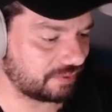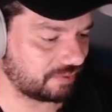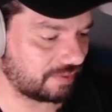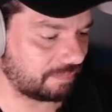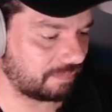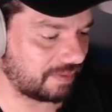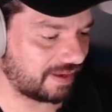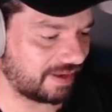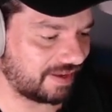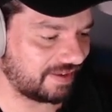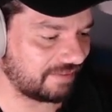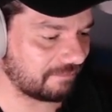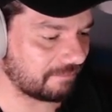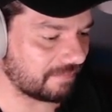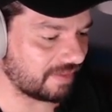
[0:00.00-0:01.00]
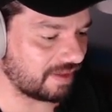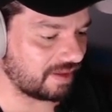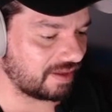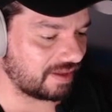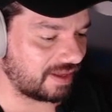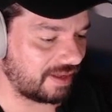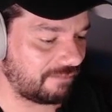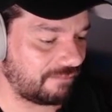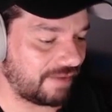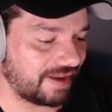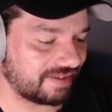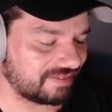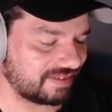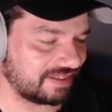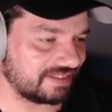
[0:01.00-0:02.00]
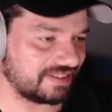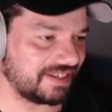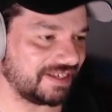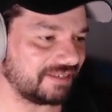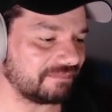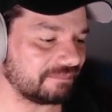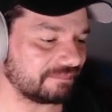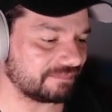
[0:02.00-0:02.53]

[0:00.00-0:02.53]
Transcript: to apply effects like that.